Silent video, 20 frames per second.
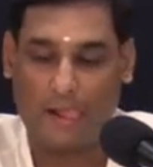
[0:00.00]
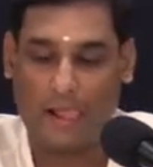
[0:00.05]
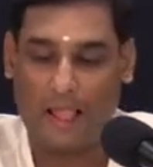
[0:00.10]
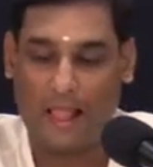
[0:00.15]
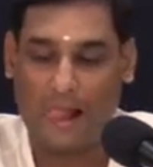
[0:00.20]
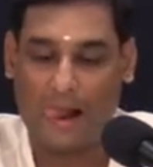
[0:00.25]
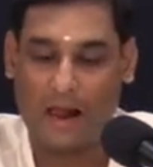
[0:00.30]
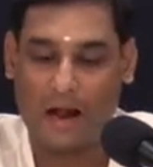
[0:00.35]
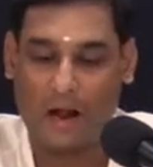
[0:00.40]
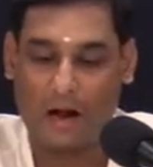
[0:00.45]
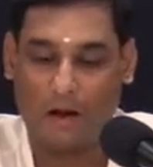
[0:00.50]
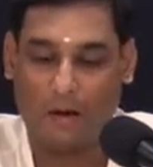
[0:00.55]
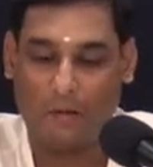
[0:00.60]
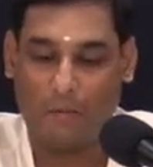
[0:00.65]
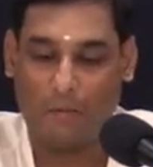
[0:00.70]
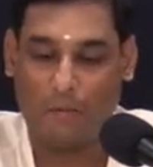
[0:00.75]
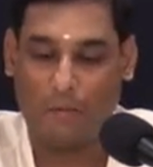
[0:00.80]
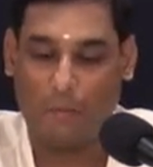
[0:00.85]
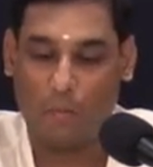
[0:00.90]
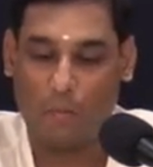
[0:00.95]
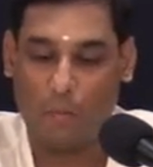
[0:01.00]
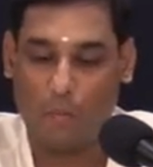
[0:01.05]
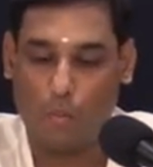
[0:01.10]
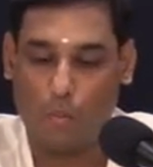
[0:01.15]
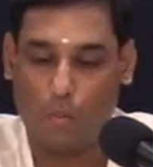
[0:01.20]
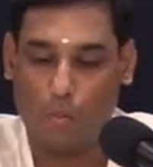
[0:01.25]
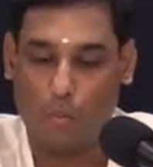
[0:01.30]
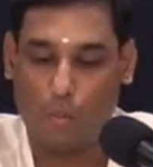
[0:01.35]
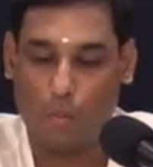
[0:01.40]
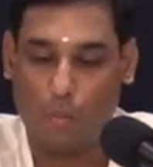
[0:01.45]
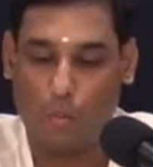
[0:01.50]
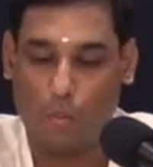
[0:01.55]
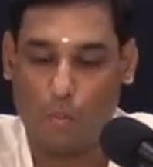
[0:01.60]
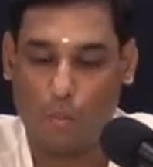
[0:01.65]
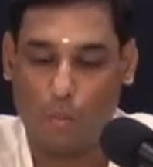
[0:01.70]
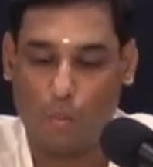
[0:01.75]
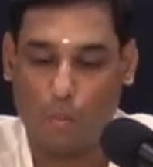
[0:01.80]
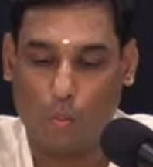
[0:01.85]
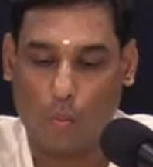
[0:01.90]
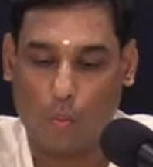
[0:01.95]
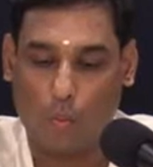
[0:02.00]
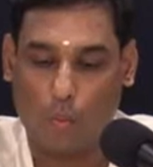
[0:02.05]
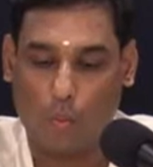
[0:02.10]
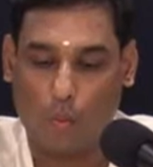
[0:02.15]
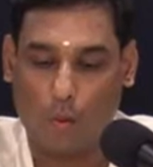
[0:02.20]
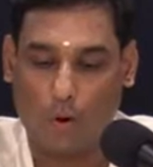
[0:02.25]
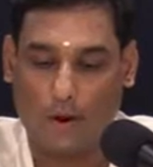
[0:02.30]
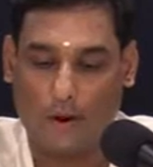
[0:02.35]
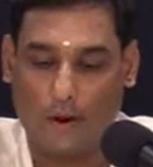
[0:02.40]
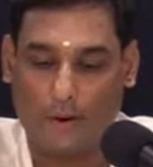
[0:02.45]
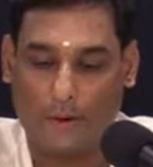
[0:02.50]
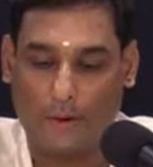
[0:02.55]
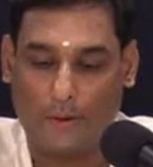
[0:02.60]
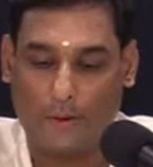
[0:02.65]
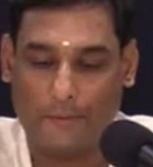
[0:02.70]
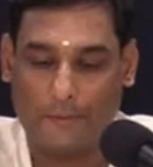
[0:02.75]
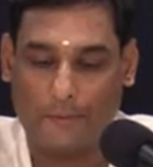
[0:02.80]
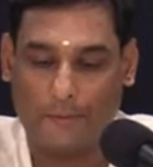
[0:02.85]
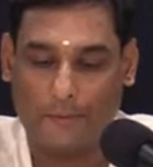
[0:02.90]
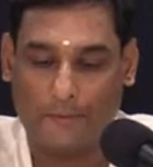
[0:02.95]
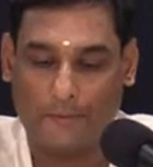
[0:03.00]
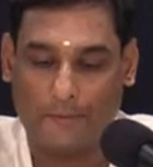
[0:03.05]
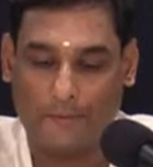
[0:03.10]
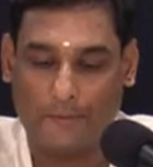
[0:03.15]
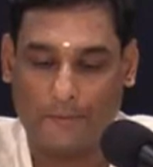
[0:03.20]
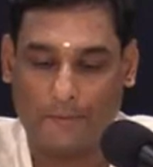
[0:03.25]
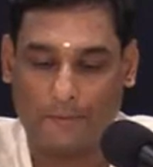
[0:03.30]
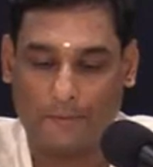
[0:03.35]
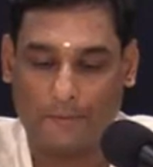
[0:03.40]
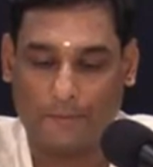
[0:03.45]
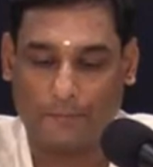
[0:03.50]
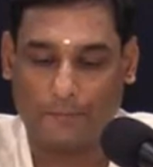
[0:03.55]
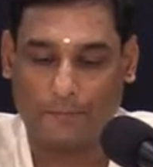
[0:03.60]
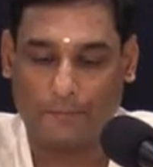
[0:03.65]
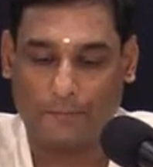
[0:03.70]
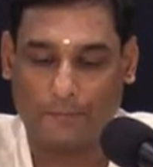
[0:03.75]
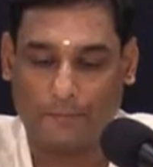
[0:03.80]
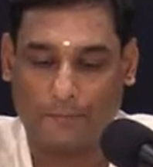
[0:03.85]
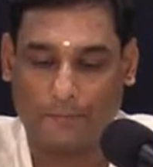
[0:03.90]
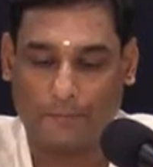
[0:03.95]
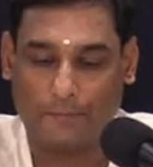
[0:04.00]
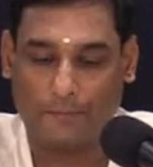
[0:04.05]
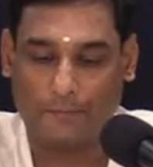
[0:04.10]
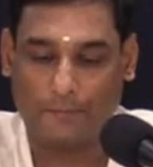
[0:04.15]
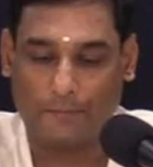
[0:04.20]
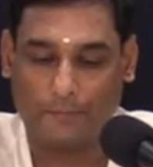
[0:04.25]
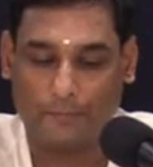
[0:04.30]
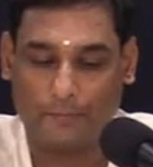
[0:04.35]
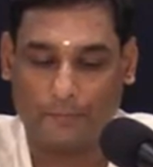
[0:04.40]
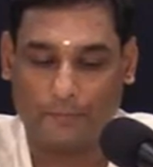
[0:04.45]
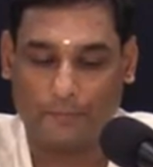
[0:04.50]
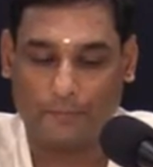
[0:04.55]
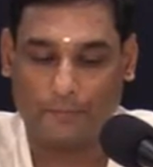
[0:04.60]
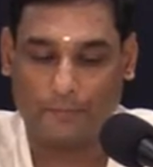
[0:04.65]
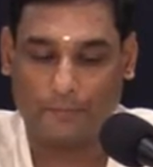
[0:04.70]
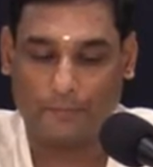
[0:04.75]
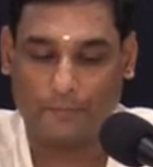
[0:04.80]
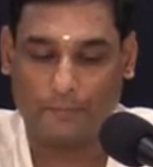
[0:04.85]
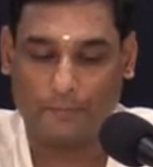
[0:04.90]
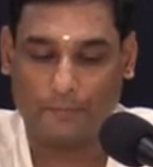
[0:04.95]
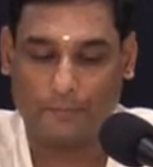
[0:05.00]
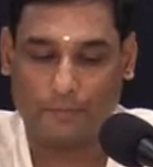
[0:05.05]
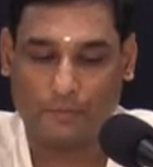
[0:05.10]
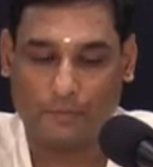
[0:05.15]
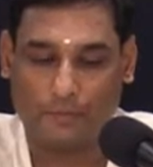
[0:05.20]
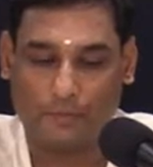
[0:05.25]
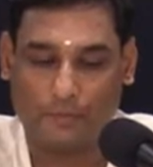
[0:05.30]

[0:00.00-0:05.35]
Nothing is said.